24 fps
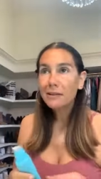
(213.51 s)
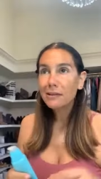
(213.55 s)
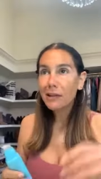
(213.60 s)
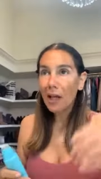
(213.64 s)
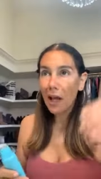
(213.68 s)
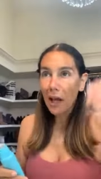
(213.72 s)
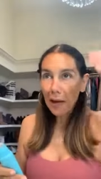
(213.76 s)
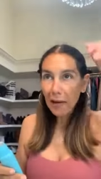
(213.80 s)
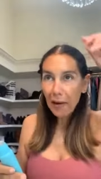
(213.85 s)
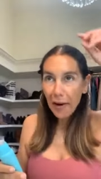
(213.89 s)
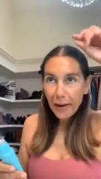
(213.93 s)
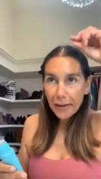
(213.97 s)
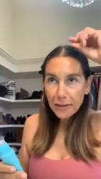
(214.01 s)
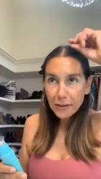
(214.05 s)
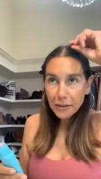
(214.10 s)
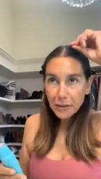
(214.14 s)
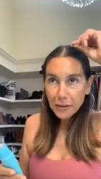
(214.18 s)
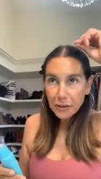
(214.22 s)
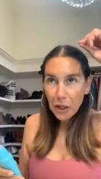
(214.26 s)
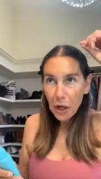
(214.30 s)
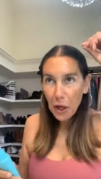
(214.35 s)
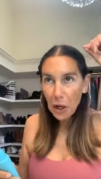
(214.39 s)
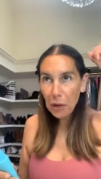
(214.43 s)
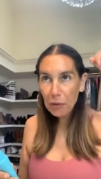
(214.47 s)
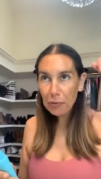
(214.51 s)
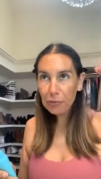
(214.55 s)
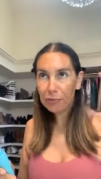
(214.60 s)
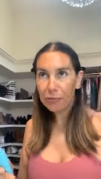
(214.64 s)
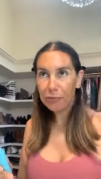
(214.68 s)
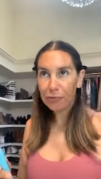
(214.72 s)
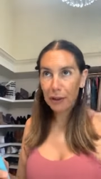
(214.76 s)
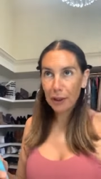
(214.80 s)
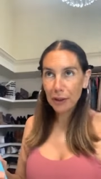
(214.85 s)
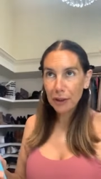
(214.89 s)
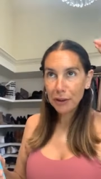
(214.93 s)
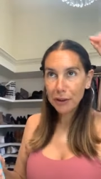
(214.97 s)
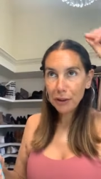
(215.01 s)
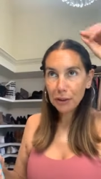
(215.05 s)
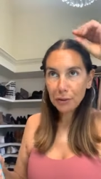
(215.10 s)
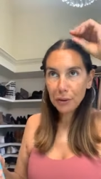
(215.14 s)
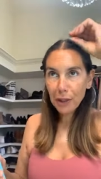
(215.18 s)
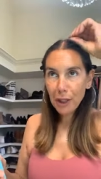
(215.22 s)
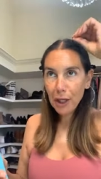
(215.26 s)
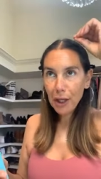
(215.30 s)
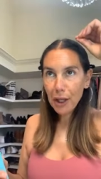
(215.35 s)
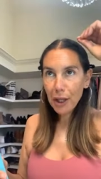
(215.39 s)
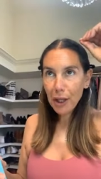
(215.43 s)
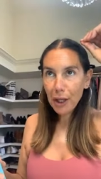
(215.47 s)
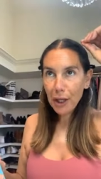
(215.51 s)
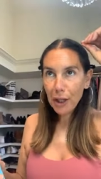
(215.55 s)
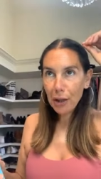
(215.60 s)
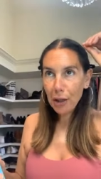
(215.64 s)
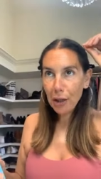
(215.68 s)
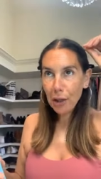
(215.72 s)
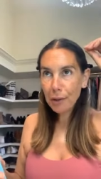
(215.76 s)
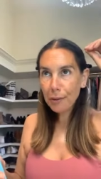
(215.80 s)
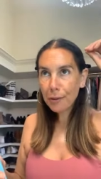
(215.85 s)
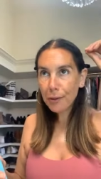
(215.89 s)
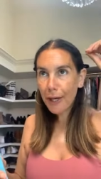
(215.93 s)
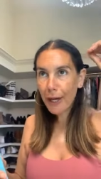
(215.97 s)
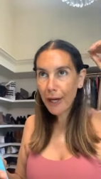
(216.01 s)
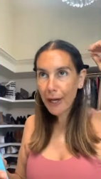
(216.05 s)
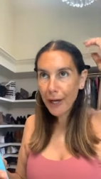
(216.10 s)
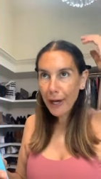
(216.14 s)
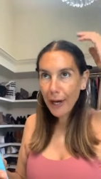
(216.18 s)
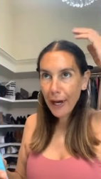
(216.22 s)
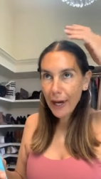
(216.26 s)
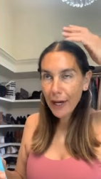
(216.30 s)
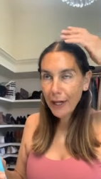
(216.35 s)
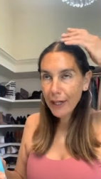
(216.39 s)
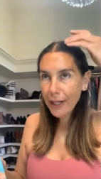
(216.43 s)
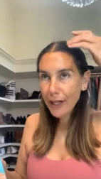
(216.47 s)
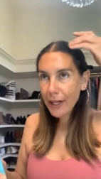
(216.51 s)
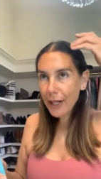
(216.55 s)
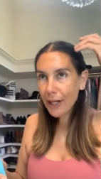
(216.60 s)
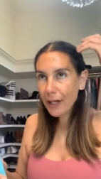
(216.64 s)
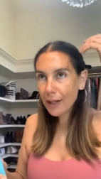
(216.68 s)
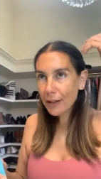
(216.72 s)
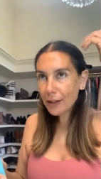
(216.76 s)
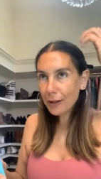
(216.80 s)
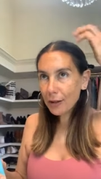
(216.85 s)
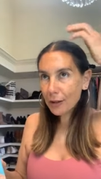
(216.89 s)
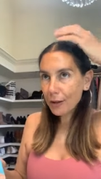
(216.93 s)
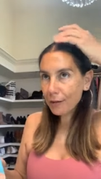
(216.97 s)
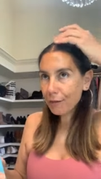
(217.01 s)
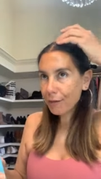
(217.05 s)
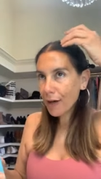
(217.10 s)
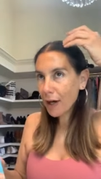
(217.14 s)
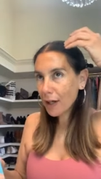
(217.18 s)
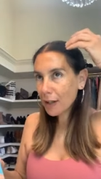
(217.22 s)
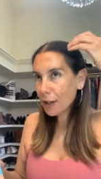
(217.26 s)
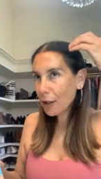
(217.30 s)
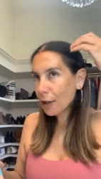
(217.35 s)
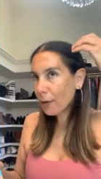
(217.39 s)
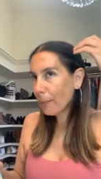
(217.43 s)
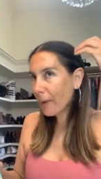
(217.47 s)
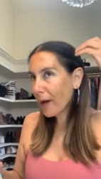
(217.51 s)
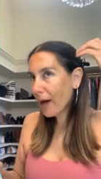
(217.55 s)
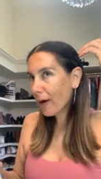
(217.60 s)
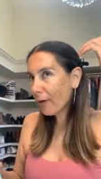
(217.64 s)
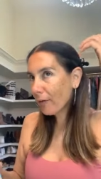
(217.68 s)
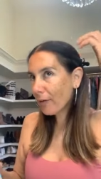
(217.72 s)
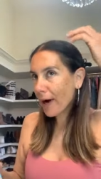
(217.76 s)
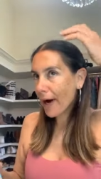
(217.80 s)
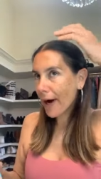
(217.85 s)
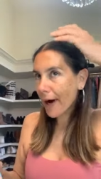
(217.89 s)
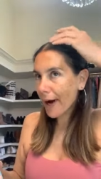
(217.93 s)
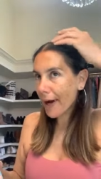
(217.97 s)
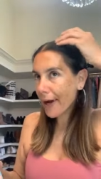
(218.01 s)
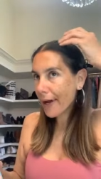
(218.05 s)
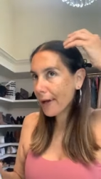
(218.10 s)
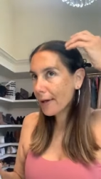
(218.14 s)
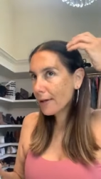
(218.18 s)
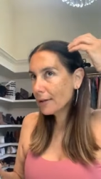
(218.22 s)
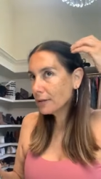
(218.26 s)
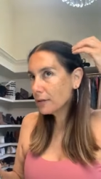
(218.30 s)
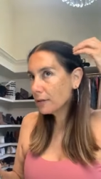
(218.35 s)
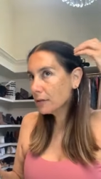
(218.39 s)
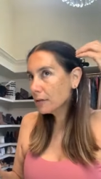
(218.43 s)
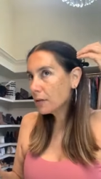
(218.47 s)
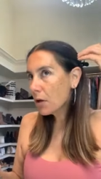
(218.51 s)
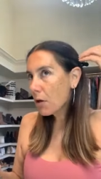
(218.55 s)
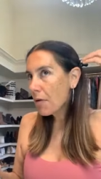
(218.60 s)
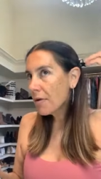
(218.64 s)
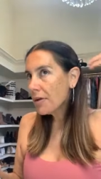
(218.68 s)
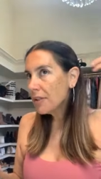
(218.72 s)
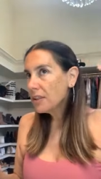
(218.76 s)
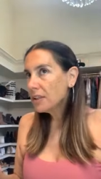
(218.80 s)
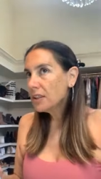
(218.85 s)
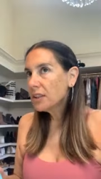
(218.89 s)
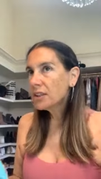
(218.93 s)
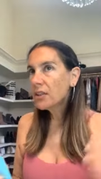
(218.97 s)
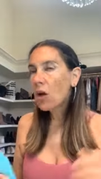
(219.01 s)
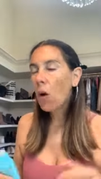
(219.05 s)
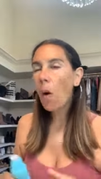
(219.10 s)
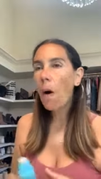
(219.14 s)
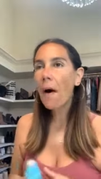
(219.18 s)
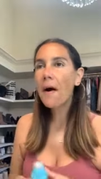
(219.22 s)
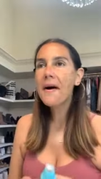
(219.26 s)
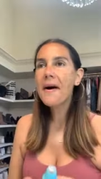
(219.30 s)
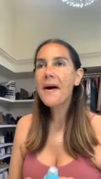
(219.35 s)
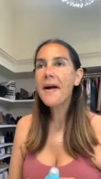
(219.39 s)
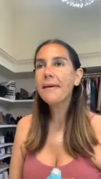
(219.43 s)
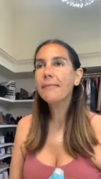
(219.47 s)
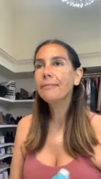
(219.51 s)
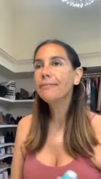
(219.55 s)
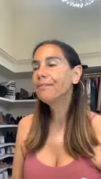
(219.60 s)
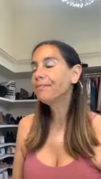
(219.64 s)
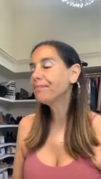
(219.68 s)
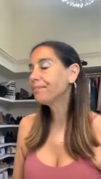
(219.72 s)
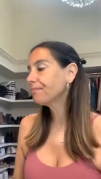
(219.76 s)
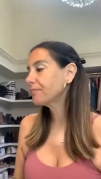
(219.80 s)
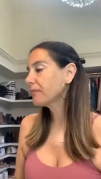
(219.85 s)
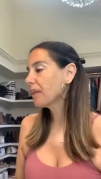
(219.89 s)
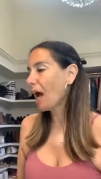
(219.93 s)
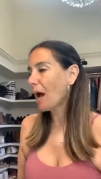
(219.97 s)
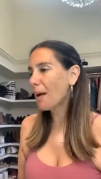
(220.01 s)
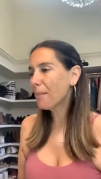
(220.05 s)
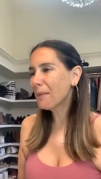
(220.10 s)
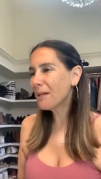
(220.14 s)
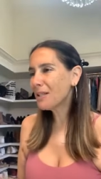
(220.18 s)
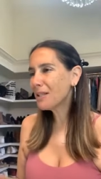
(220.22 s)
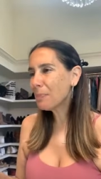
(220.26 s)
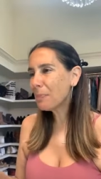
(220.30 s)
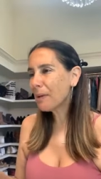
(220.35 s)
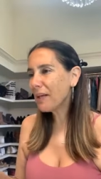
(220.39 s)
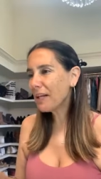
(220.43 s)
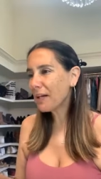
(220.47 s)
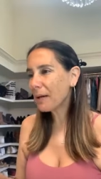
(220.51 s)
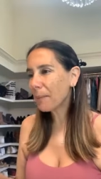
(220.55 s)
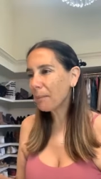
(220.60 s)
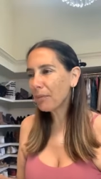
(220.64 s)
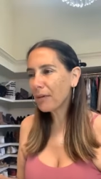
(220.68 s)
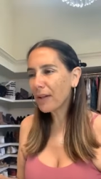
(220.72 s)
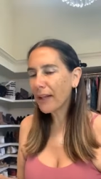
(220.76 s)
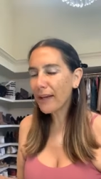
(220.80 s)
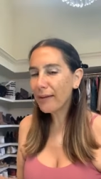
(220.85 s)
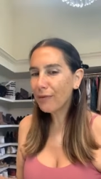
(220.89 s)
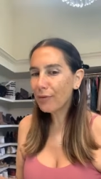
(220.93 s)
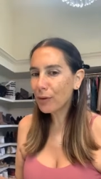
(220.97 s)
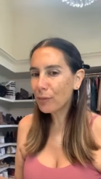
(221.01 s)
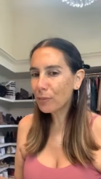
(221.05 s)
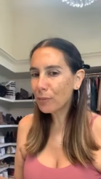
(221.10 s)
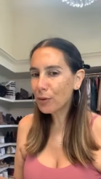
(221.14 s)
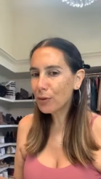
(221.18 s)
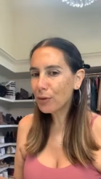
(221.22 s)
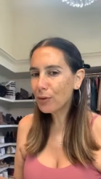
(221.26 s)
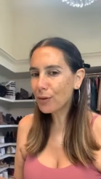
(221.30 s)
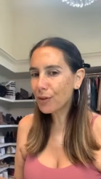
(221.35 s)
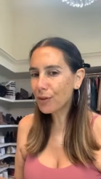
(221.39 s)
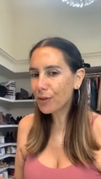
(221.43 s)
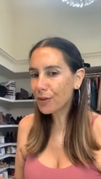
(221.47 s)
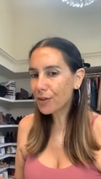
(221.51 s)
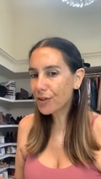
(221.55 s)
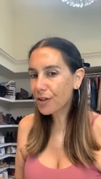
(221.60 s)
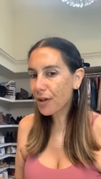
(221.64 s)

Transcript: Like, fuck you then. Okay, Eddie, you the fuck you man, right? Um, I must be in a playful mood or